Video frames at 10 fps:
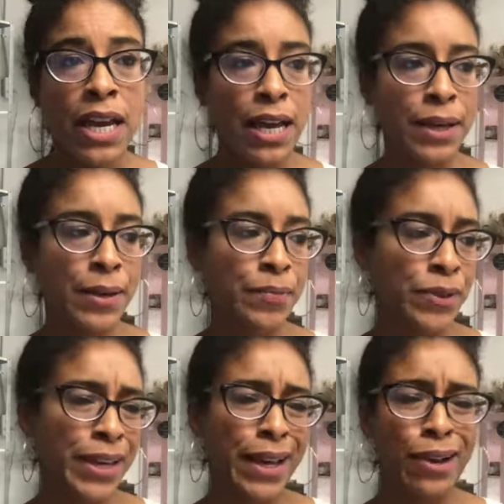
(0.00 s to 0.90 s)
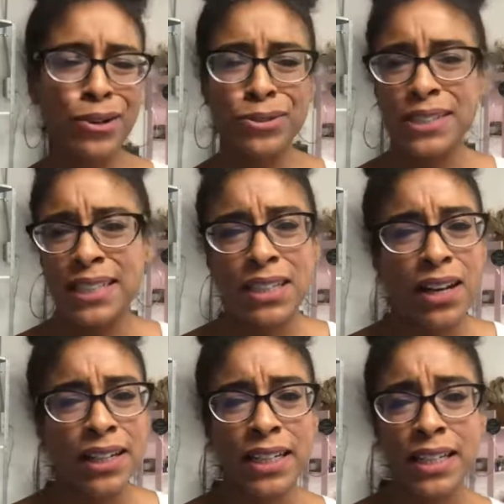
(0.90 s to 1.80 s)
And you can't OD
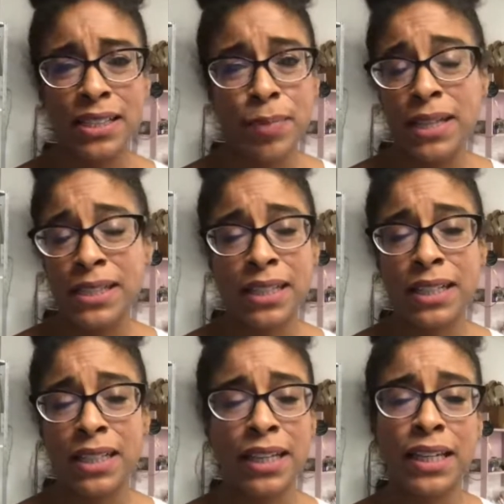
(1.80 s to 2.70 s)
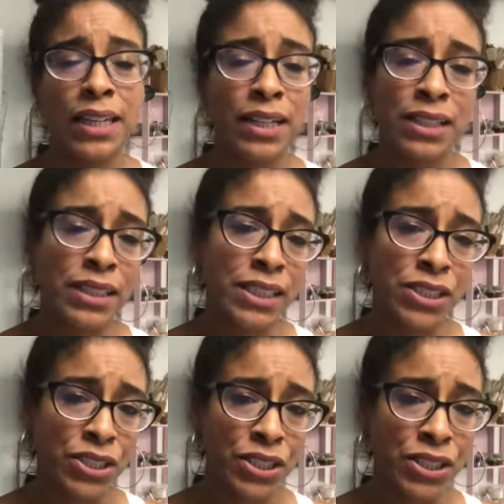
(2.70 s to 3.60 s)
on it. It's basically like eating
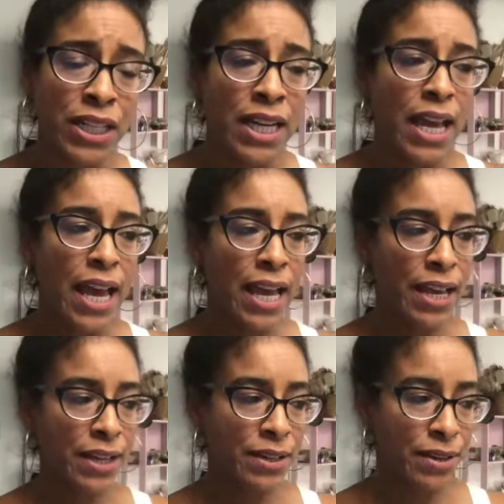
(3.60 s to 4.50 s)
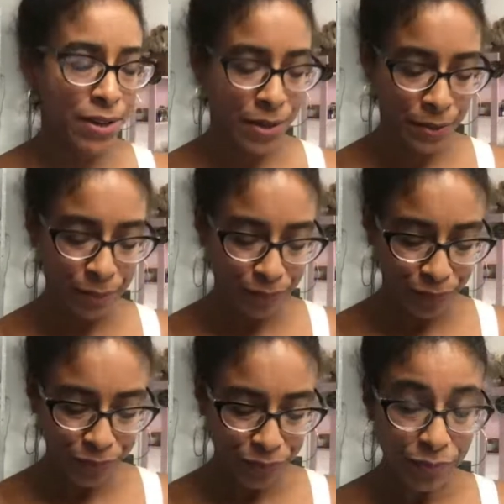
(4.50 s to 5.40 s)
clean dirt. And
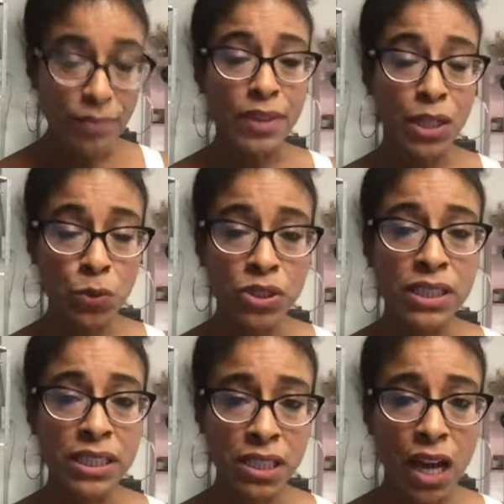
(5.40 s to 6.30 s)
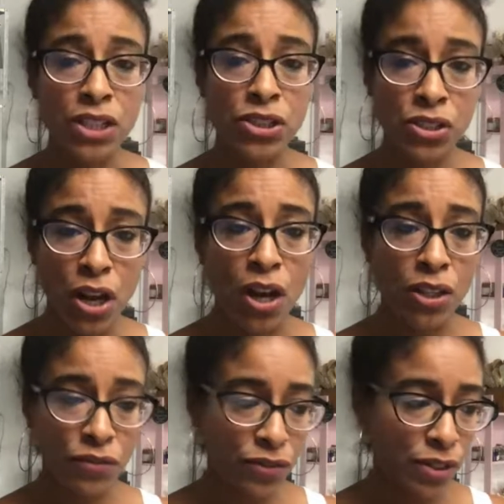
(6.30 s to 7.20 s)
it will detox
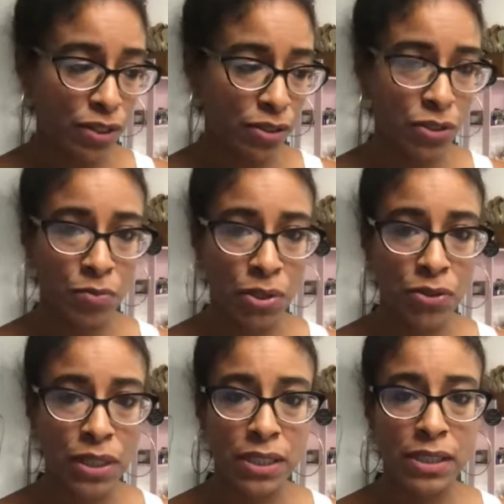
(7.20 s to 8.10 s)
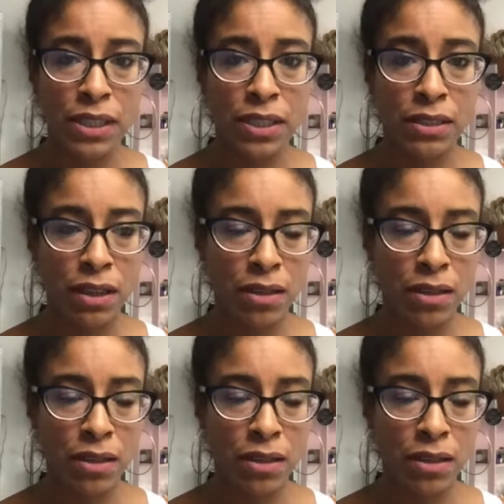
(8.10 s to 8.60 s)
your mucus and